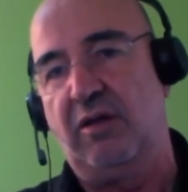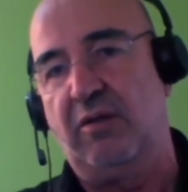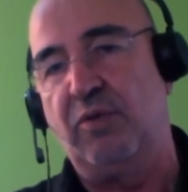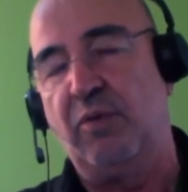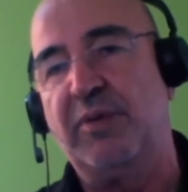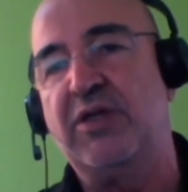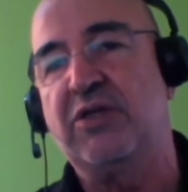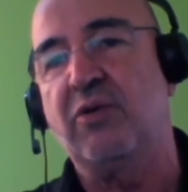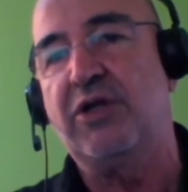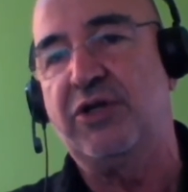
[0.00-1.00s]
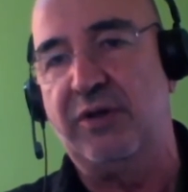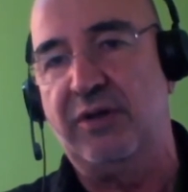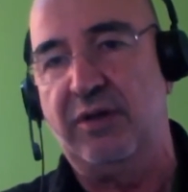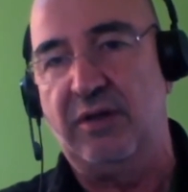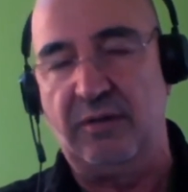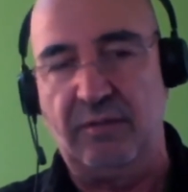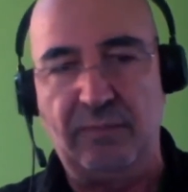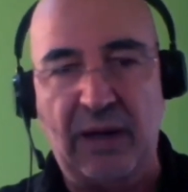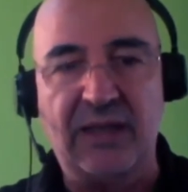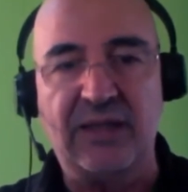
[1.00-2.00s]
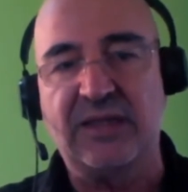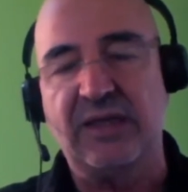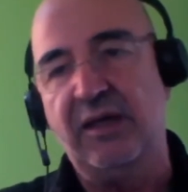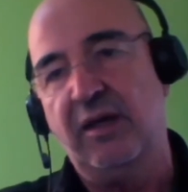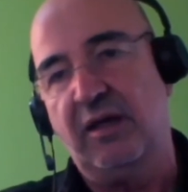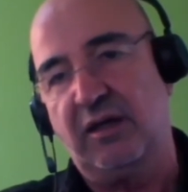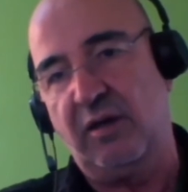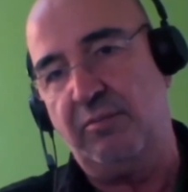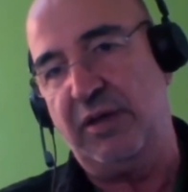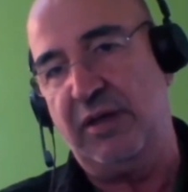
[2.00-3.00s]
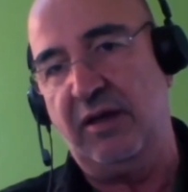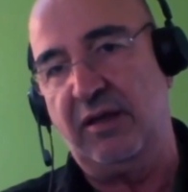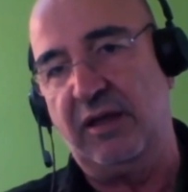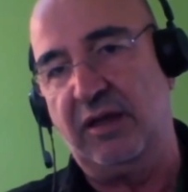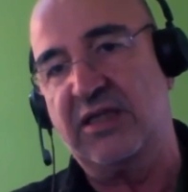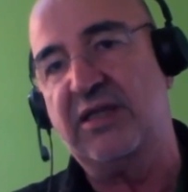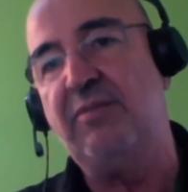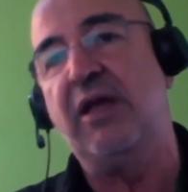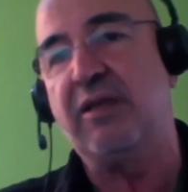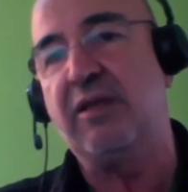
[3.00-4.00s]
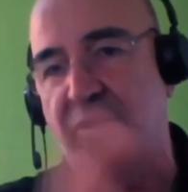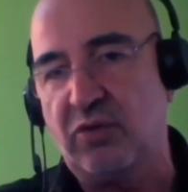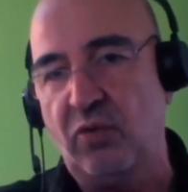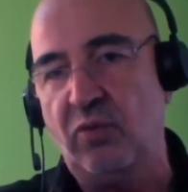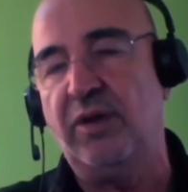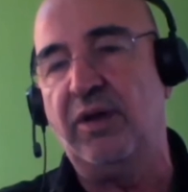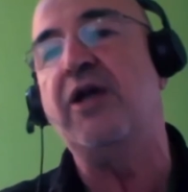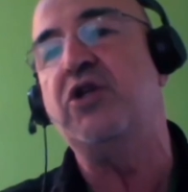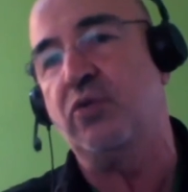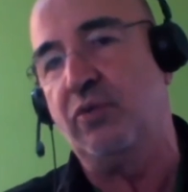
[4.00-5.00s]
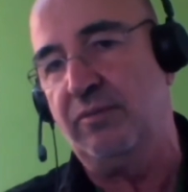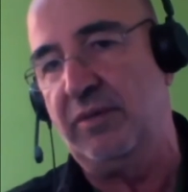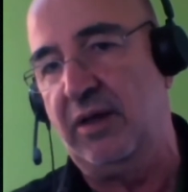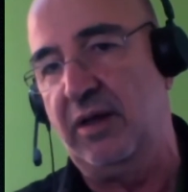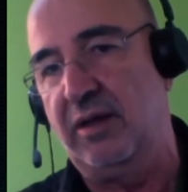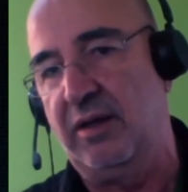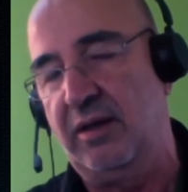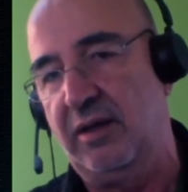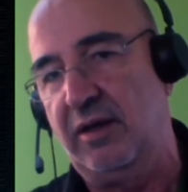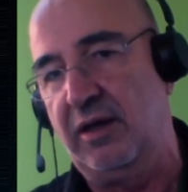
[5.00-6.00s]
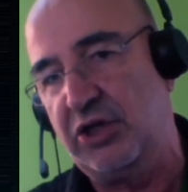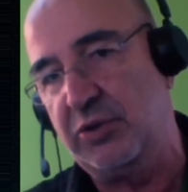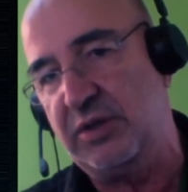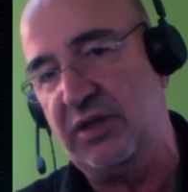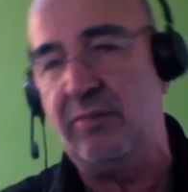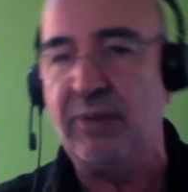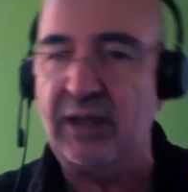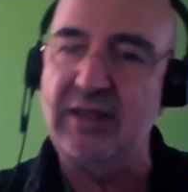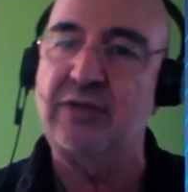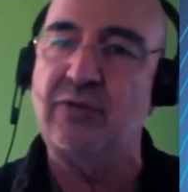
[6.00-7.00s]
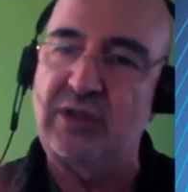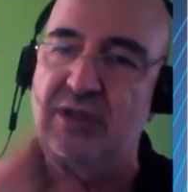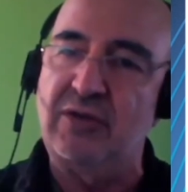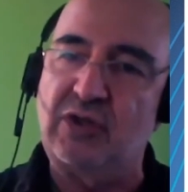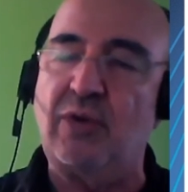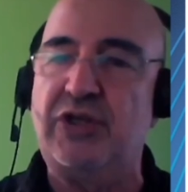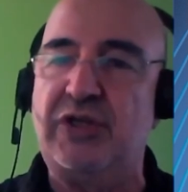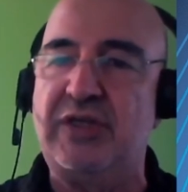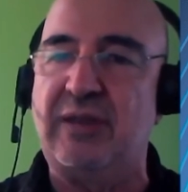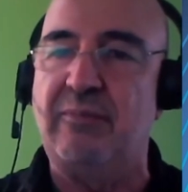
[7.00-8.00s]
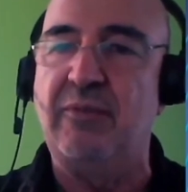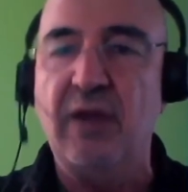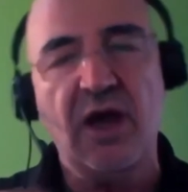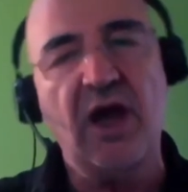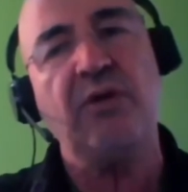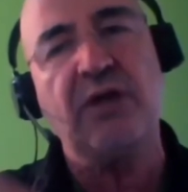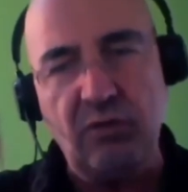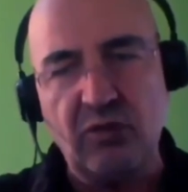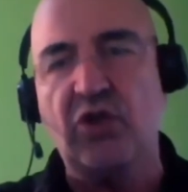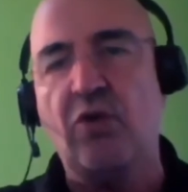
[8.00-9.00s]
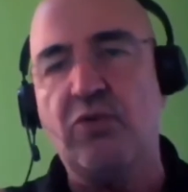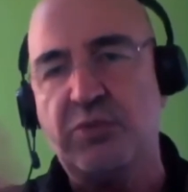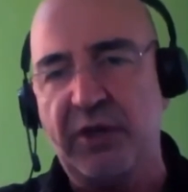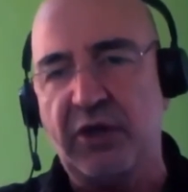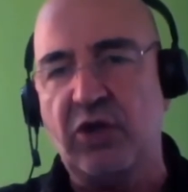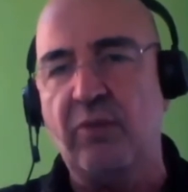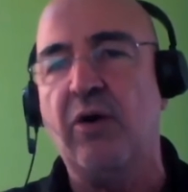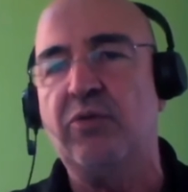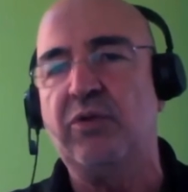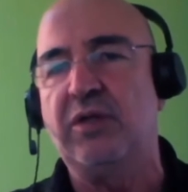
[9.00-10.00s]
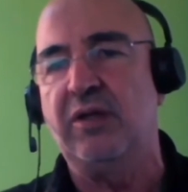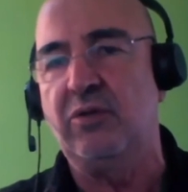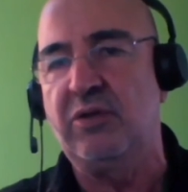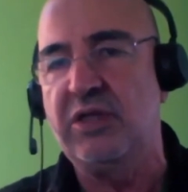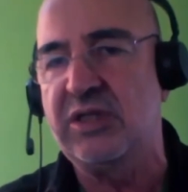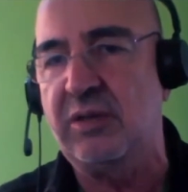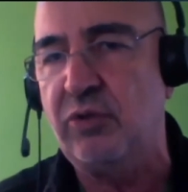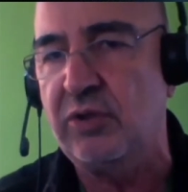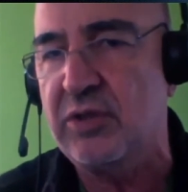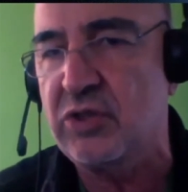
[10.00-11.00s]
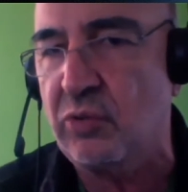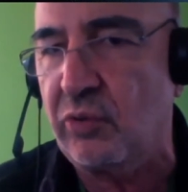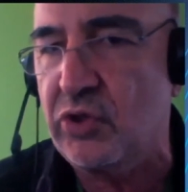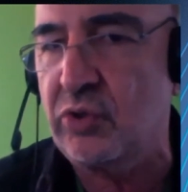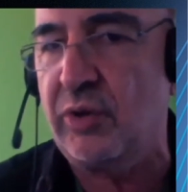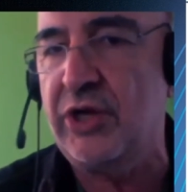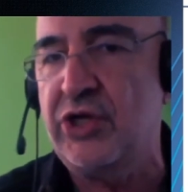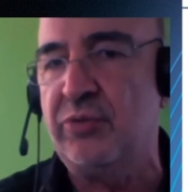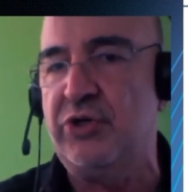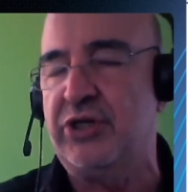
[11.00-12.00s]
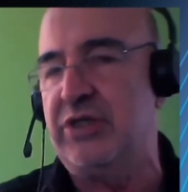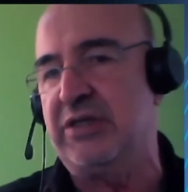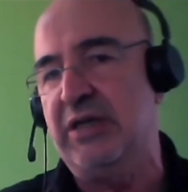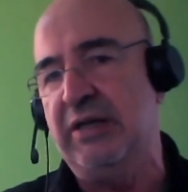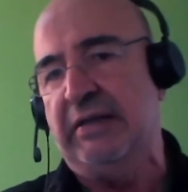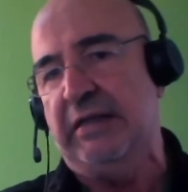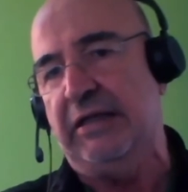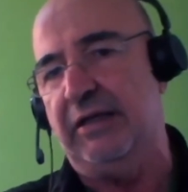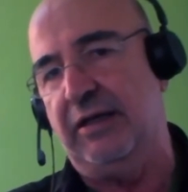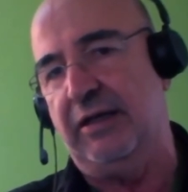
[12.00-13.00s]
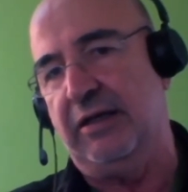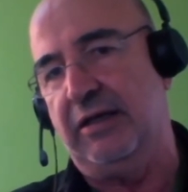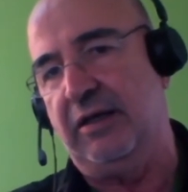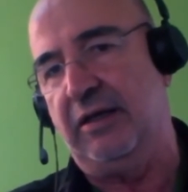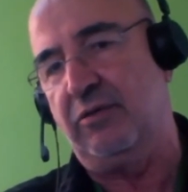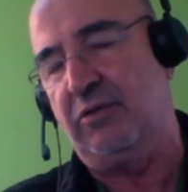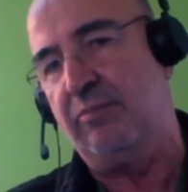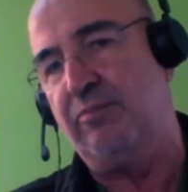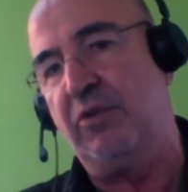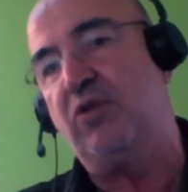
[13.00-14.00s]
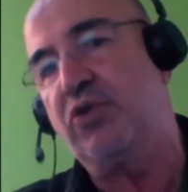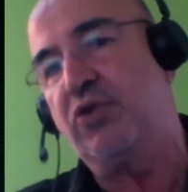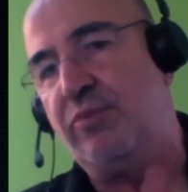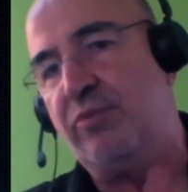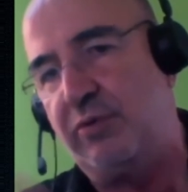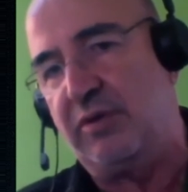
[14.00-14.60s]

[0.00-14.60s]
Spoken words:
pumping storage plants can be, I think, assimilated to hydro electricity, but as a storage system. And we can also speak about the distributed storage, which is can contribute